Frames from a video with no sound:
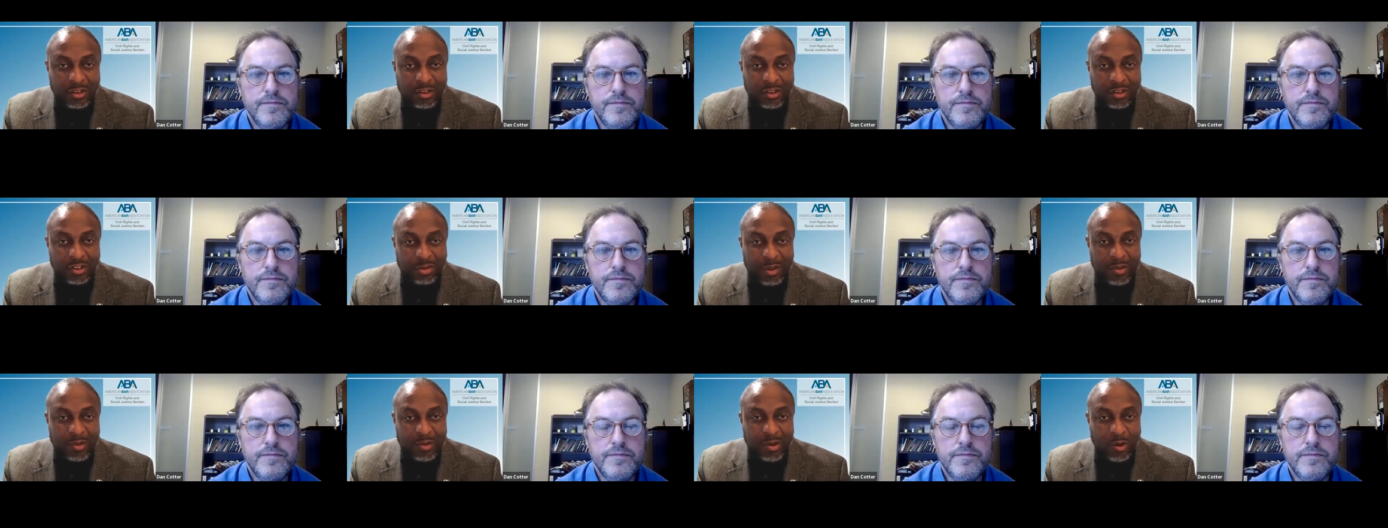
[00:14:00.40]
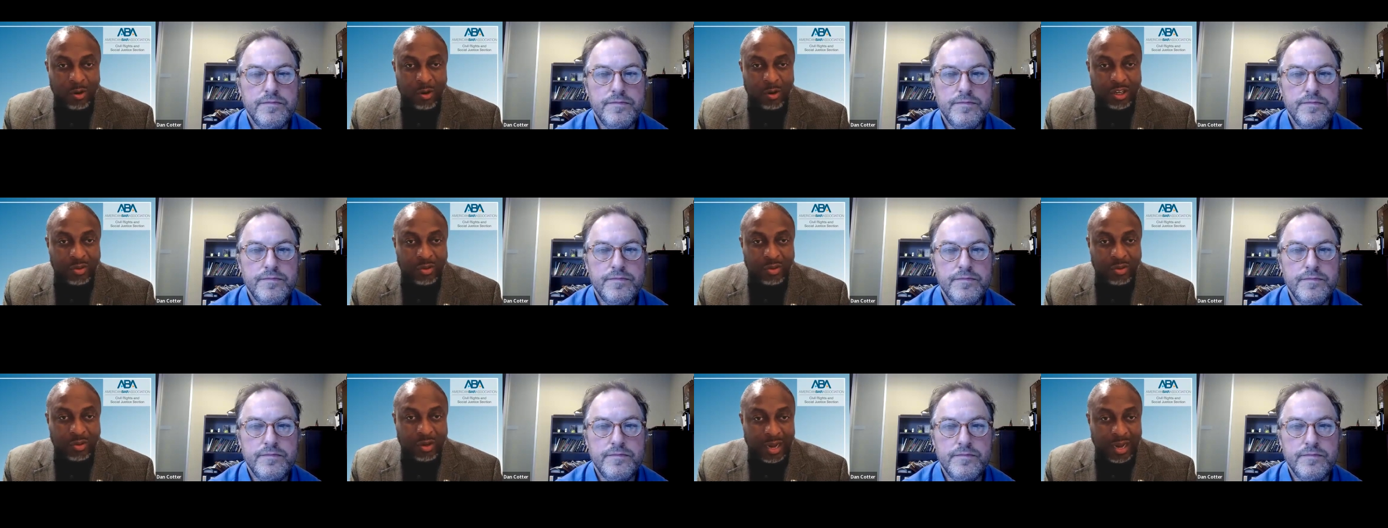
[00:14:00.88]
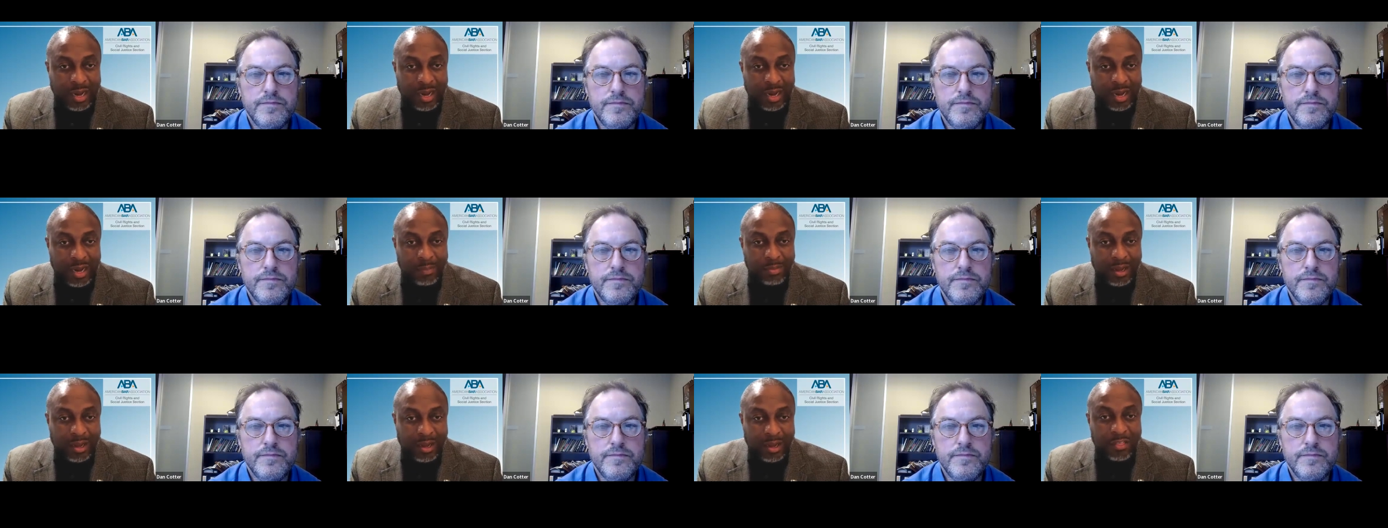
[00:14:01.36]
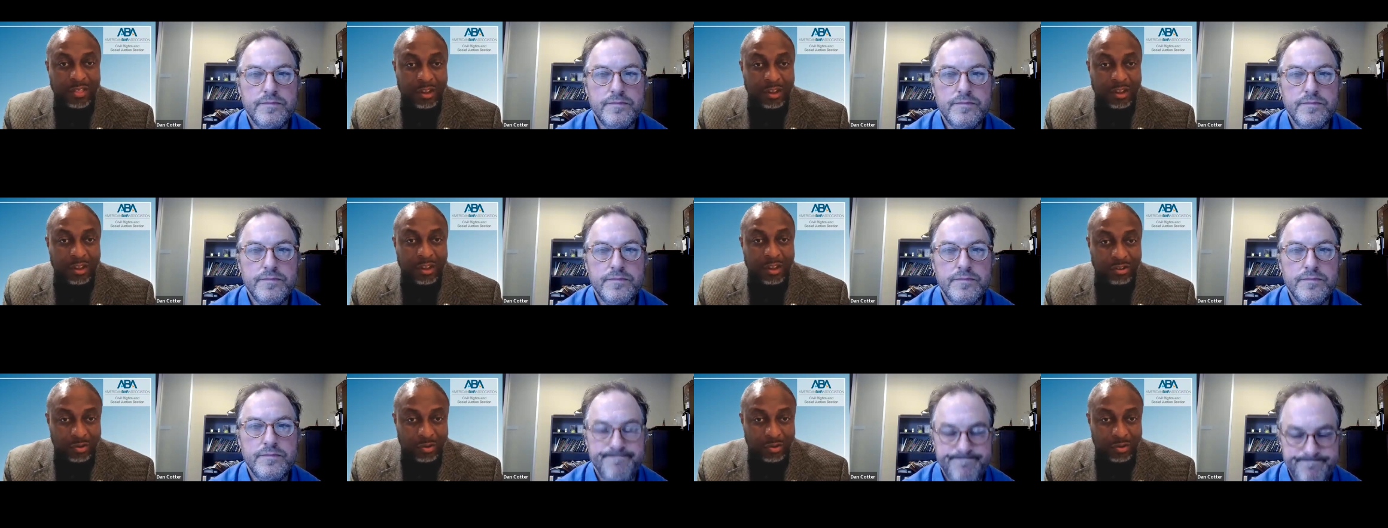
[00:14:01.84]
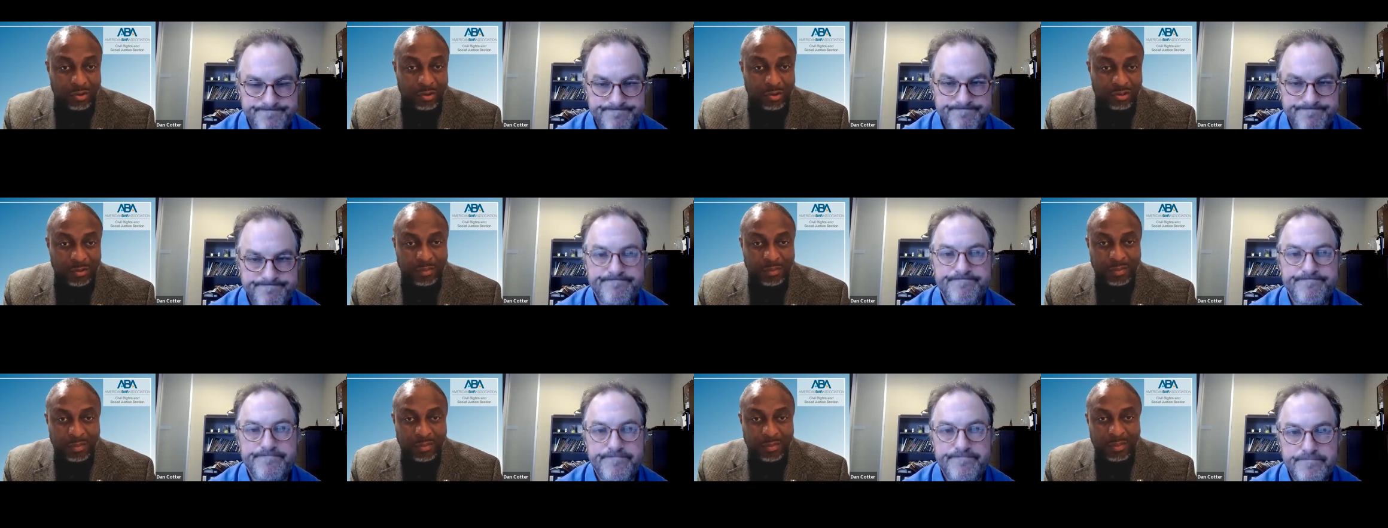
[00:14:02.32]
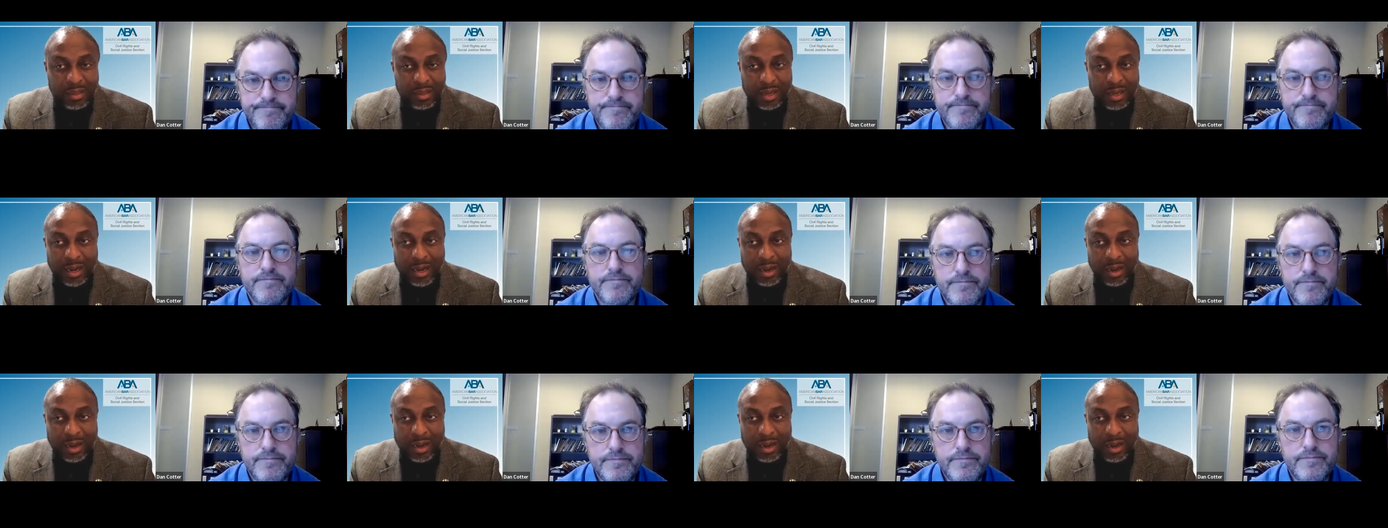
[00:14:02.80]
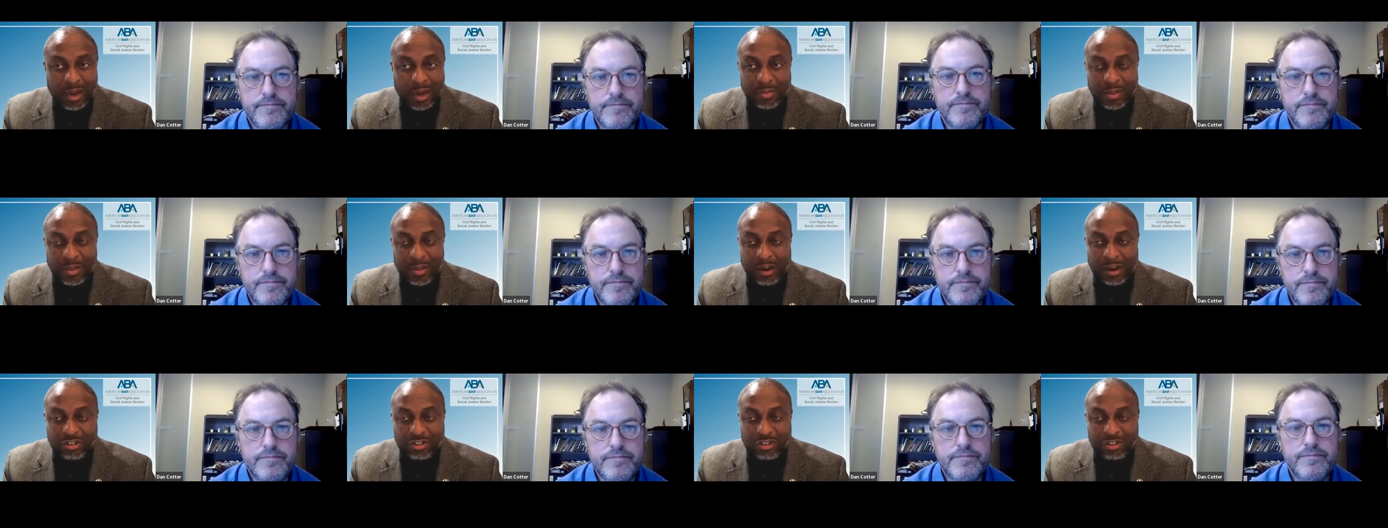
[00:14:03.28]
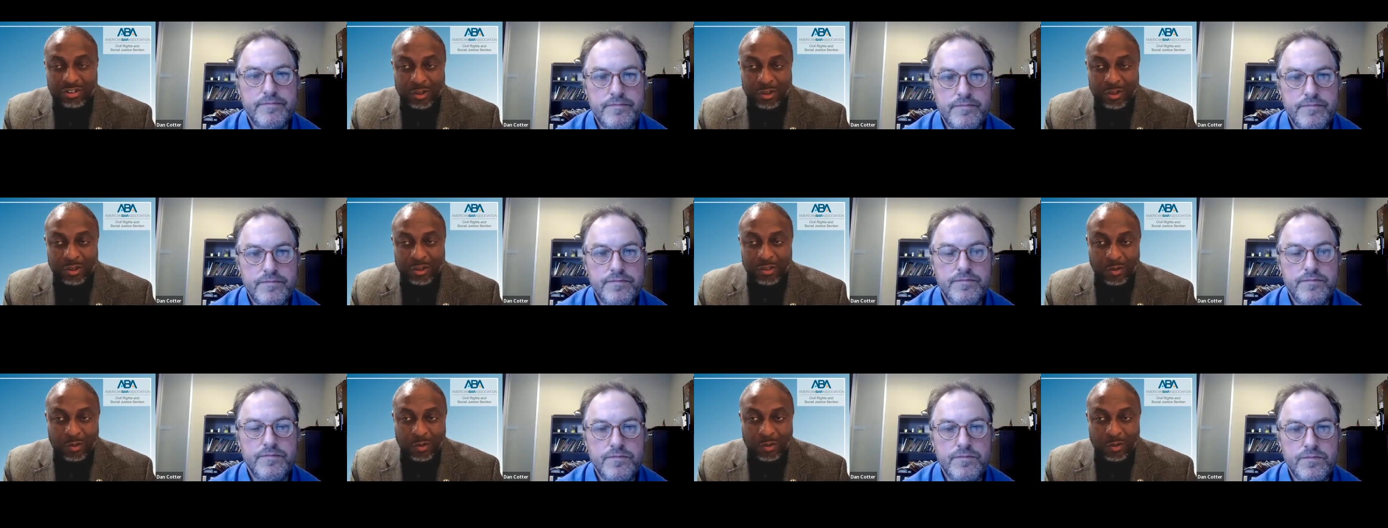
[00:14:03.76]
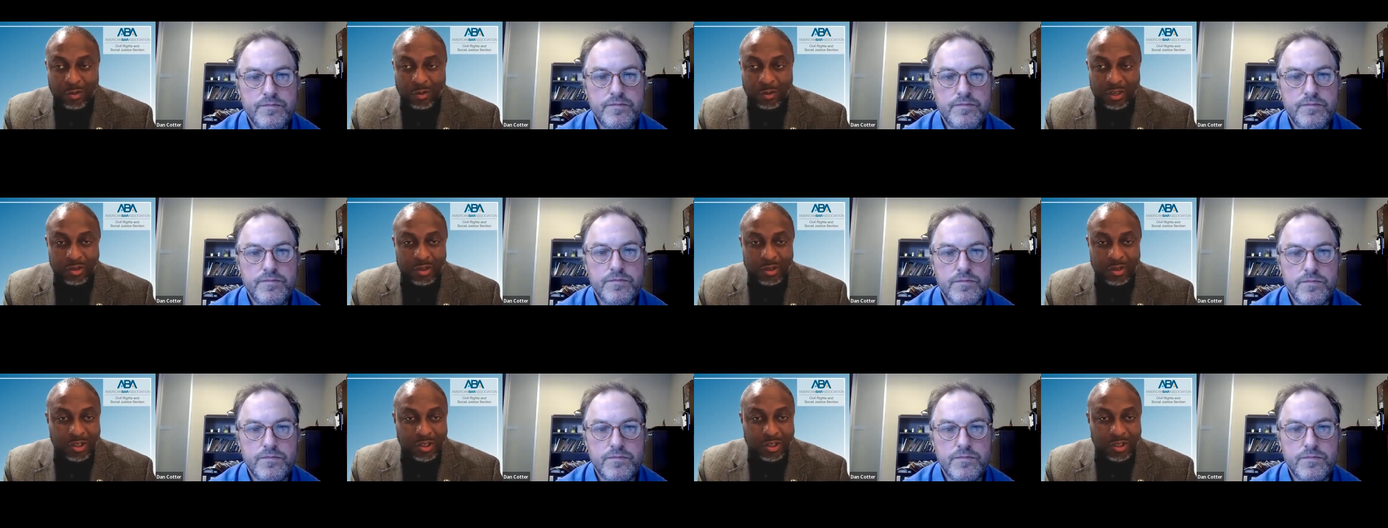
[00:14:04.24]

Speaker 1: the Supreme Court to adopt ethics rules. Uh, they are still the only